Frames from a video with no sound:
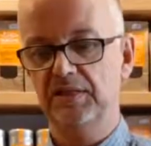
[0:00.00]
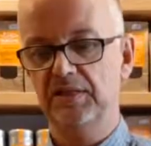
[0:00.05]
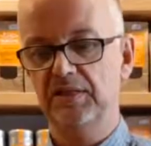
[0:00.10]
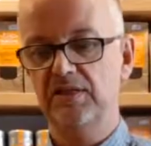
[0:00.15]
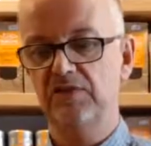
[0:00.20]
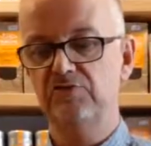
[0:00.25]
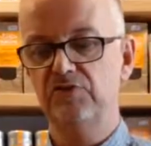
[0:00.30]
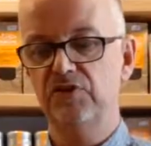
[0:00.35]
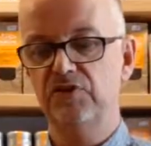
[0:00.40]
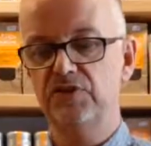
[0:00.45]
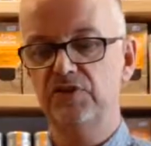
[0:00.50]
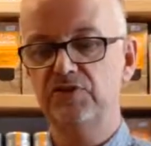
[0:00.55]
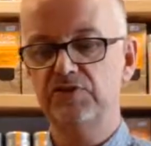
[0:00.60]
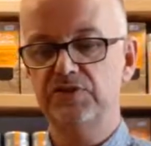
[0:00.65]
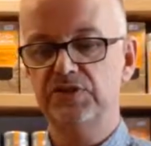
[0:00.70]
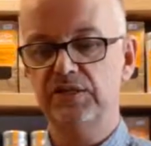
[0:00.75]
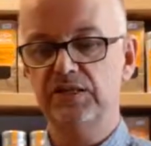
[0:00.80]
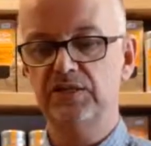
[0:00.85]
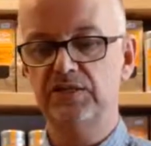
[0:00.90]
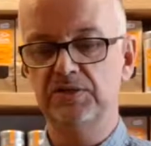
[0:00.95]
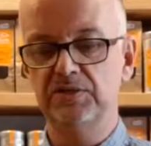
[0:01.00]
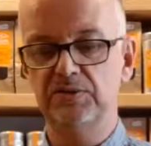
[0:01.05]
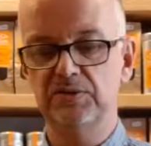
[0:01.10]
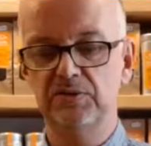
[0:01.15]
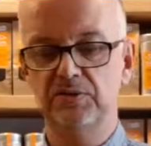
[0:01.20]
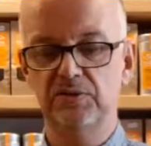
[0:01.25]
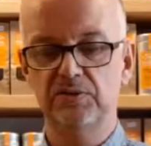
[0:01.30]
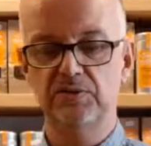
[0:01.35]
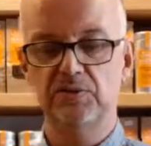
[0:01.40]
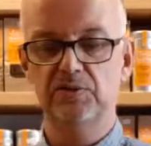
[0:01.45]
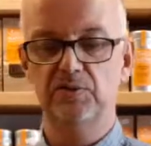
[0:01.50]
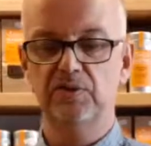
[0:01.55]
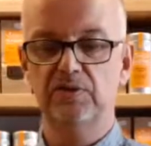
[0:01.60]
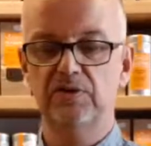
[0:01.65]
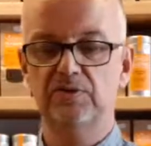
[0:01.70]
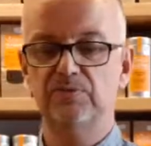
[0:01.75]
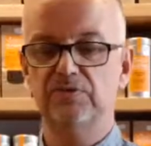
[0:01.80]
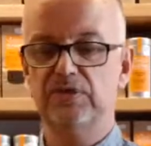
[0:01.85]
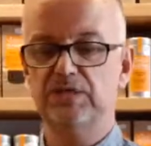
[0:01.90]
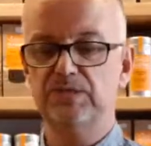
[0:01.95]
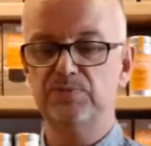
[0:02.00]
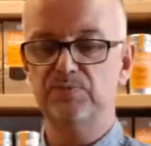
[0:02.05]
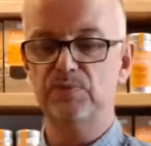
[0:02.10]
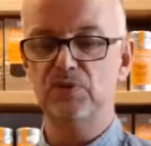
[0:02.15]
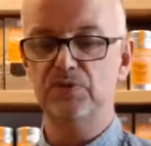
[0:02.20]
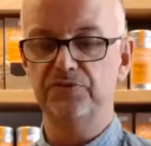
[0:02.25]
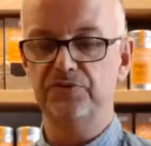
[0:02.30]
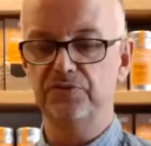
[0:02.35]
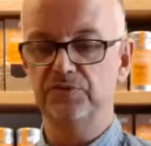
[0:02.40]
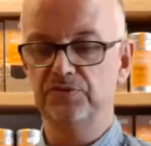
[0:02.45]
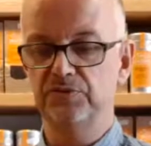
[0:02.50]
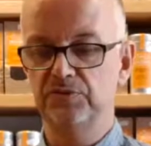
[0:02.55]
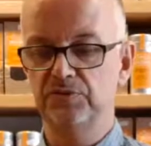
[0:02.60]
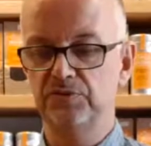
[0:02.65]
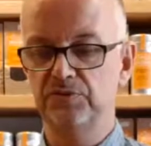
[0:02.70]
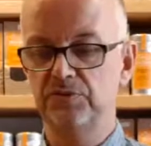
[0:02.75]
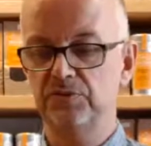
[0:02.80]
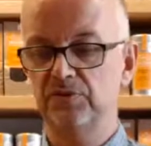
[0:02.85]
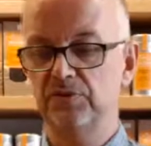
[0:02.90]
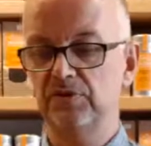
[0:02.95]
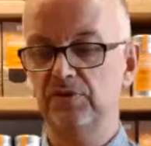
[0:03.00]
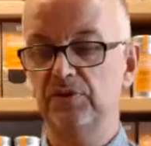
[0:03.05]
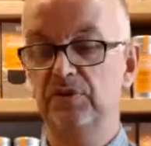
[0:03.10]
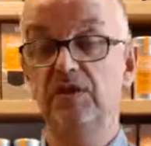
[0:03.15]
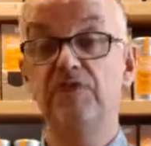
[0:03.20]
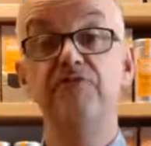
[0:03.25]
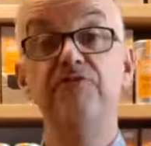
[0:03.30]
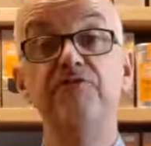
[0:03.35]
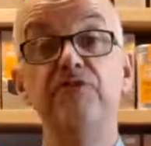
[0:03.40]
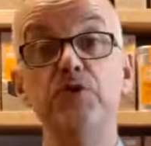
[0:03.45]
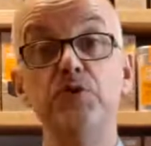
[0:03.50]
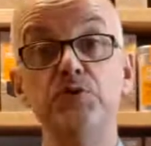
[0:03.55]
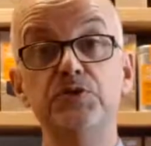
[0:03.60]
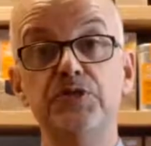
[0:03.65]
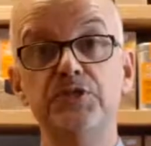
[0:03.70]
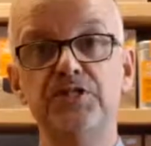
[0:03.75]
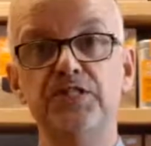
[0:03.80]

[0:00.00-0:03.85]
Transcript: if you're using one of these modern infuser